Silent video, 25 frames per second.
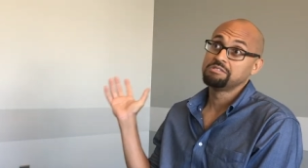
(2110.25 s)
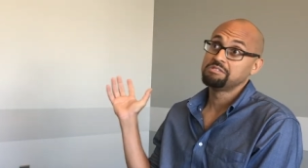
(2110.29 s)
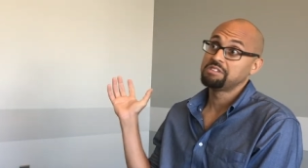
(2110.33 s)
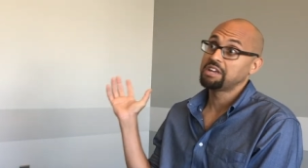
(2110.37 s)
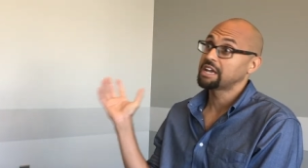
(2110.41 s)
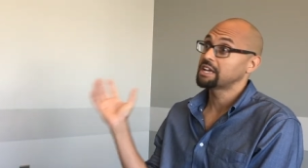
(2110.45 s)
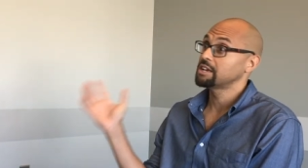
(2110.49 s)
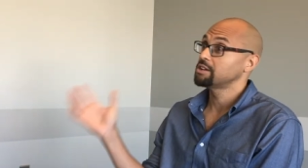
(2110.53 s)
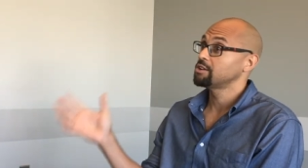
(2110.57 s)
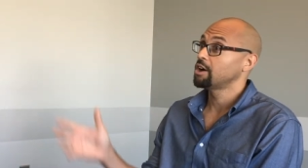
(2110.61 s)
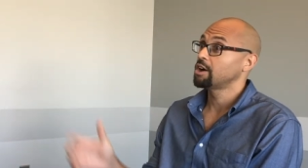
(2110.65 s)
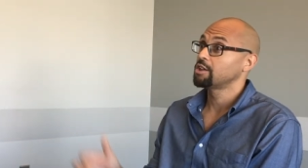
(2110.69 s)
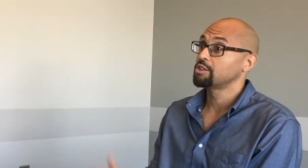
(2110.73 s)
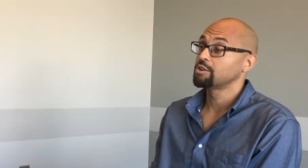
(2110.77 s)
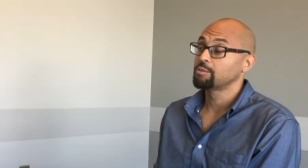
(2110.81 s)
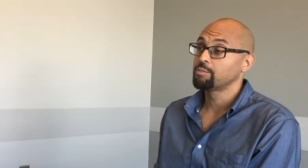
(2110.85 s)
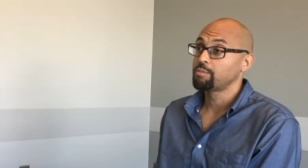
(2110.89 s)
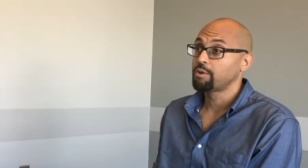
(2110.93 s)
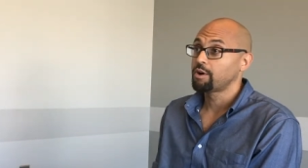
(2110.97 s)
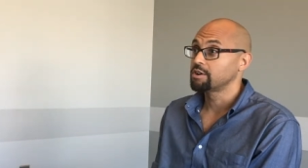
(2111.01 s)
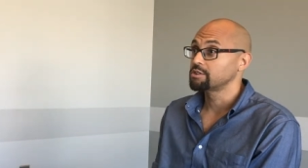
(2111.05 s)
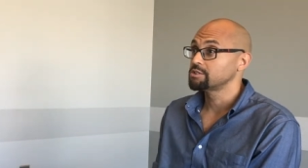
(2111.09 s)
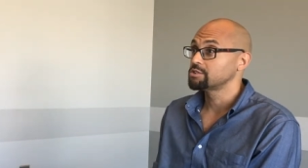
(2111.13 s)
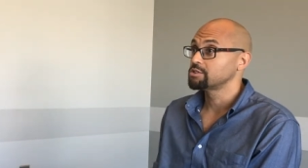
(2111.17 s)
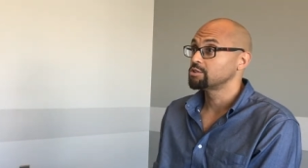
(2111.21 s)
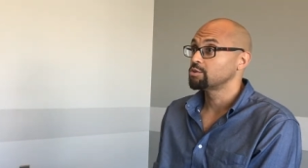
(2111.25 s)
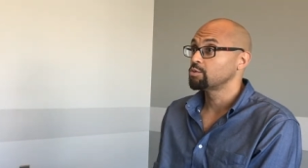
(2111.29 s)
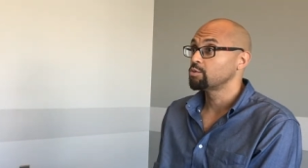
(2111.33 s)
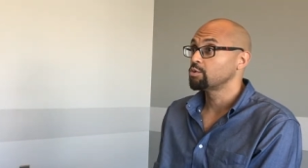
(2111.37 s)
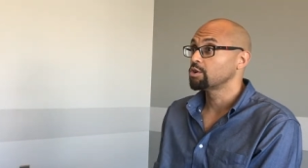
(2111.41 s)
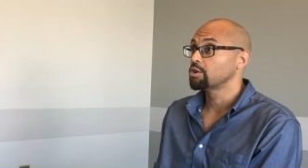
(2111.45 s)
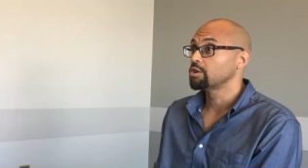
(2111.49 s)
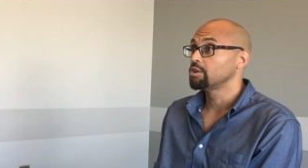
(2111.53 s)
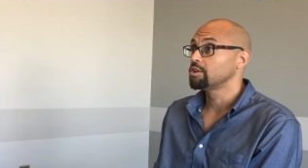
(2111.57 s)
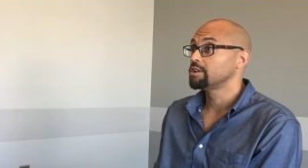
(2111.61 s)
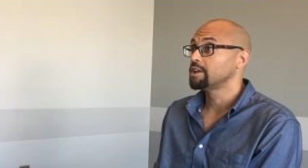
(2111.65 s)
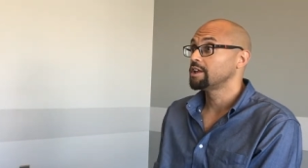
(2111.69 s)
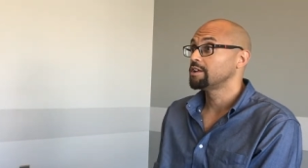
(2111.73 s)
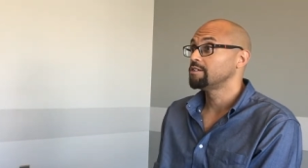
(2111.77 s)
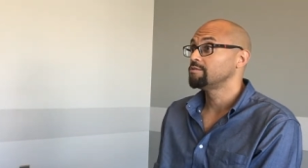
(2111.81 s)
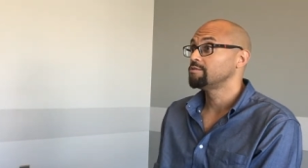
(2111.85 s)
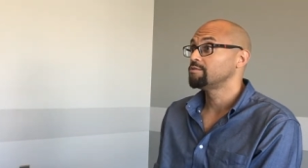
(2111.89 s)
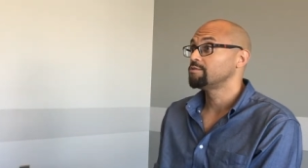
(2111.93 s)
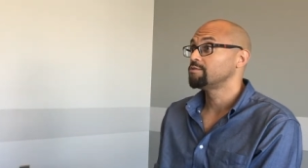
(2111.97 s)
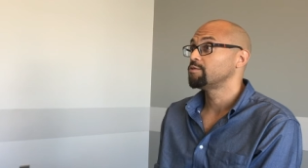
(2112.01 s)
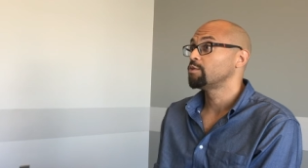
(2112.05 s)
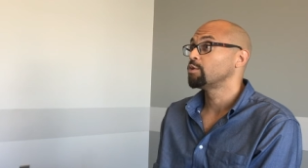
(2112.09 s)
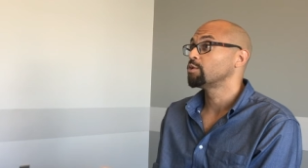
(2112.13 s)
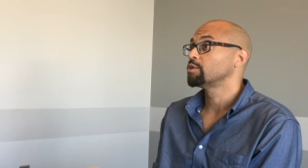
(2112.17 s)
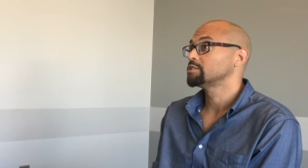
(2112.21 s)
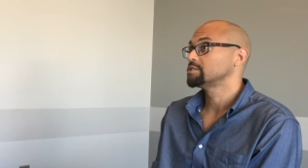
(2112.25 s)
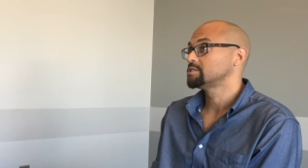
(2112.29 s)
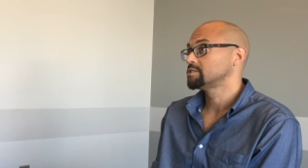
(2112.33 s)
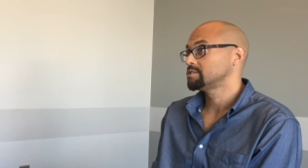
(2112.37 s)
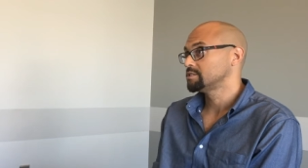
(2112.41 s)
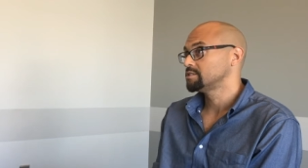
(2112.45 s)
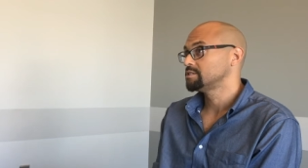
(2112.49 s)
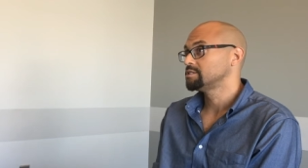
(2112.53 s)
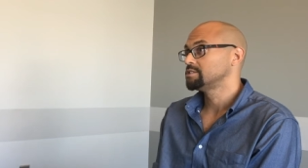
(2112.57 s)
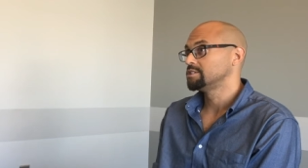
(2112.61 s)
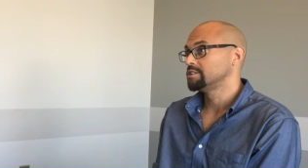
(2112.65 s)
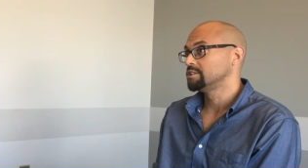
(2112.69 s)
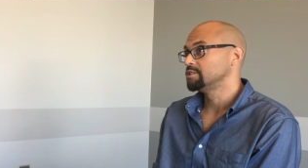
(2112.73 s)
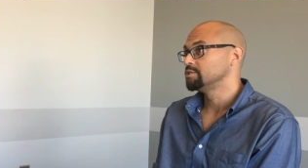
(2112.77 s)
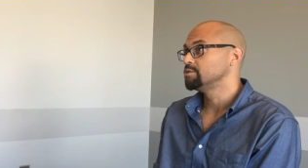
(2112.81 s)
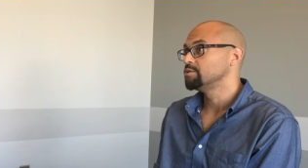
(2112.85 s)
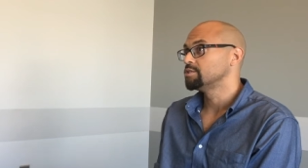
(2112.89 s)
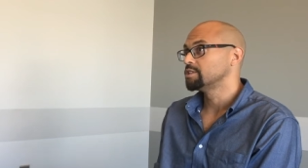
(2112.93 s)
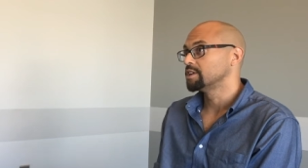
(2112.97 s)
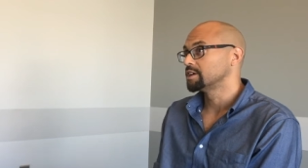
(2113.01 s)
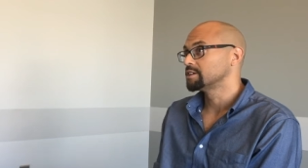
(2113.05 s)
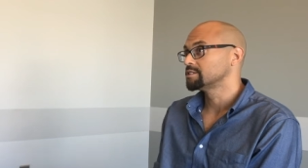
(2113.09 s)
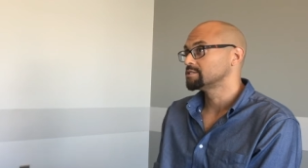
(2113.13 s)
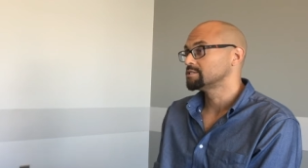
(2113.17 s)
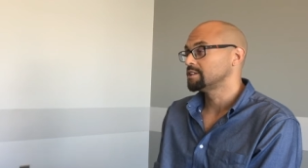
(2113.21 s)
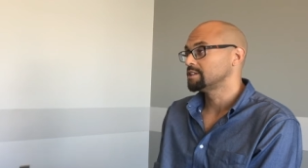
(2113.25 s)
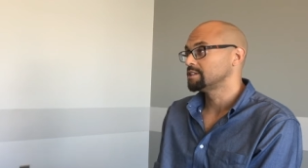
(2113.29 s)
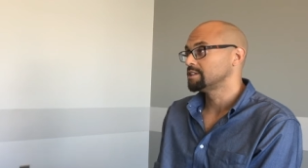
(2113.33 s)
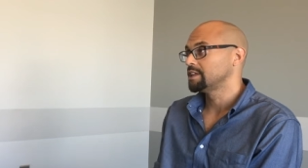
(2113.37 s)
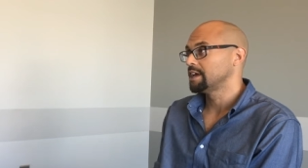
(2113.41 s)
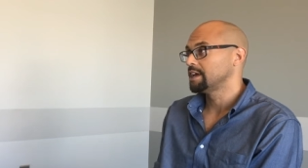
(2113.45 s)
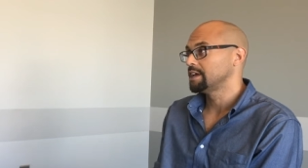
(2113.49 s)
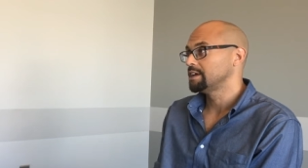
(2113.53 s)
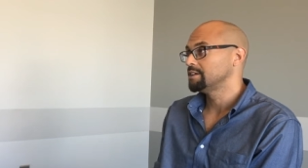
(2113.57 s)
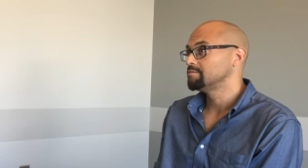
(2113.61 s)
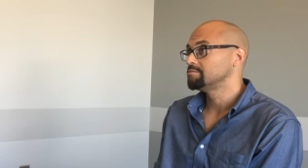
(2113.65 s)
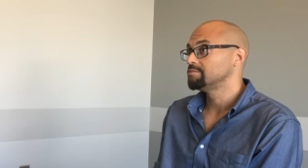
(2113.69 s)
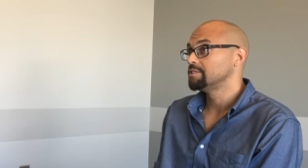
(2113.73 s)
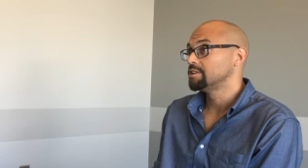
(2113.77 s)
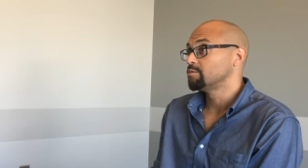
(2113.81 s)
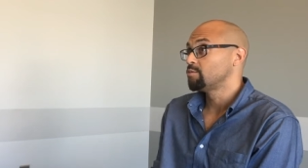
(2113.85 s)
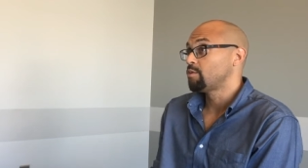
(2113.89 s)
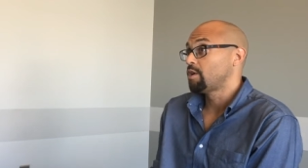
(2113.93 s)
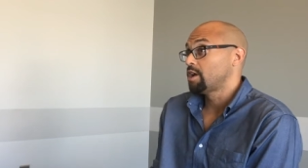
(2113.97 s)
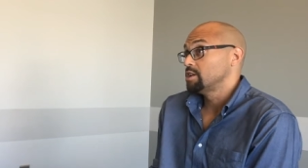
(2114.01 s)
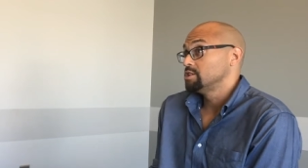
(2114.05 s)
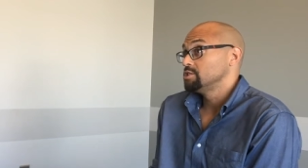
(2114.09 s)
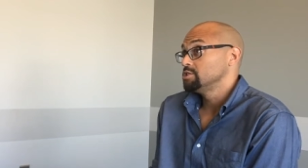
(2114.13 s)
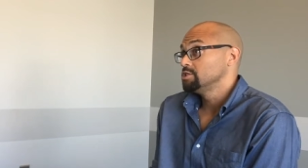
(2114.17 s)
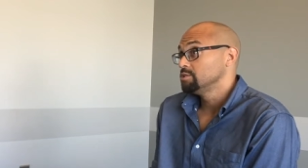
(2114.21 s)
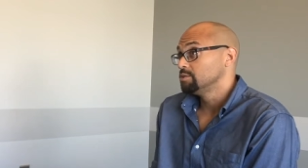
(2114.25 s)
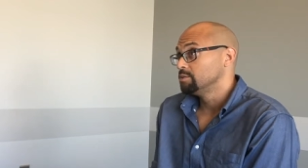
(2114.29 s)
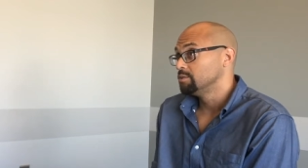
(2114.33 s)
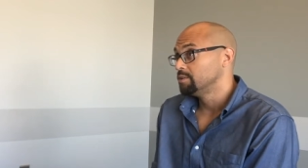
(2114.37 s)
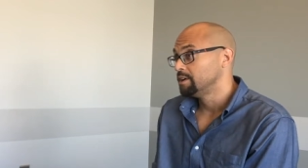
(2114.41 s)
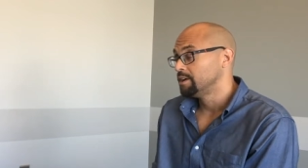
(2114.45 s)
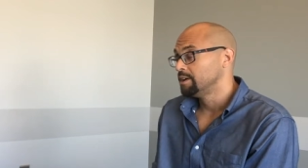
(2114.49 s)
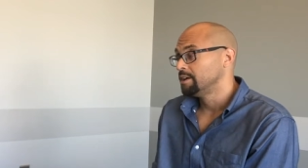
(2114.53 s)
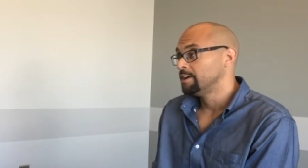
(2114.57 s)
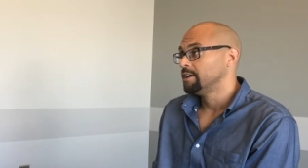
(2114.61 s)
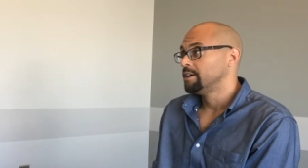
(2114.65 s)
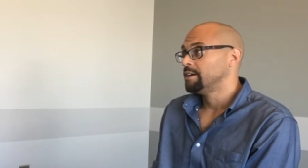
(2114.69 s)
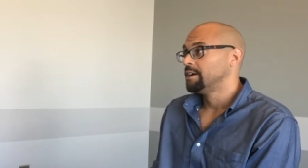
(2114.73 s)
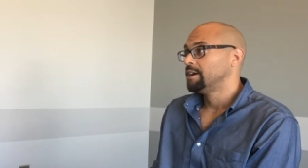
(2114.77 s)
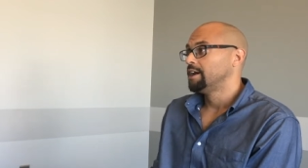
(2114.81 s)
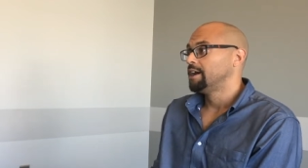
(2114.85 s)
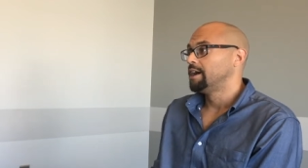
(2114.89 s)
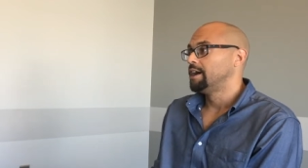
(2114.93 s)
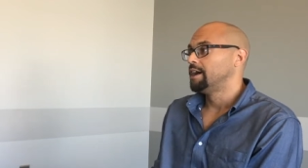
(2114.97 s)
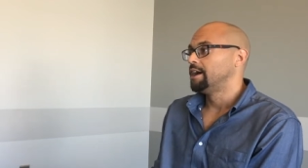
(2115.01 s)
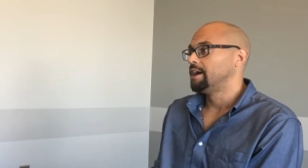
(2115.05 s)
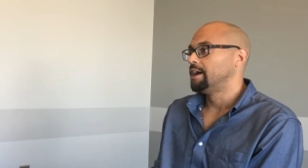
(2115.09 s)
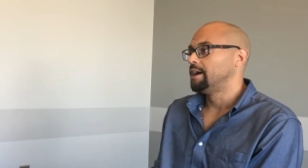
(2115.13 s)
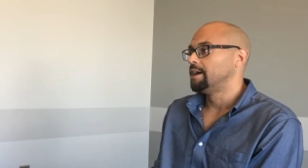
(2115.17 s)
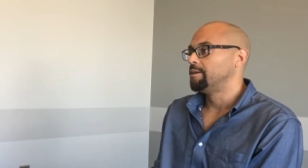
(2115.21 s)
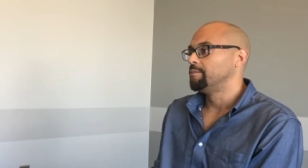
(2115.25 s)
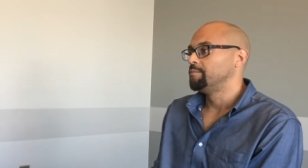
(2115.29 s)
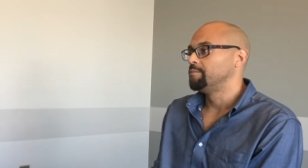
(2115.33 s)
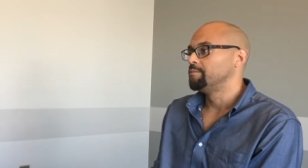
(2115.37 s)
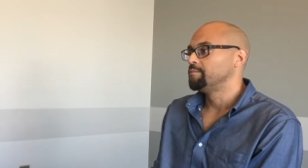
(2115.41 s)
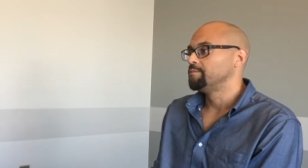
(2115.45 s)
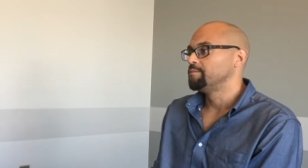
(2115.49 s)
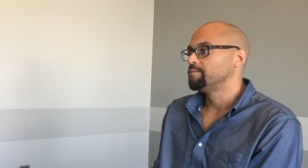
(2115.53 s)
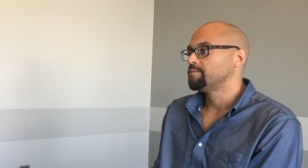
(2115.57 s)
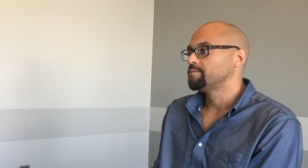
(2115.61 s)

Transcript: taken to other parts of the world, and forced to do things that they didn't want to do. Um,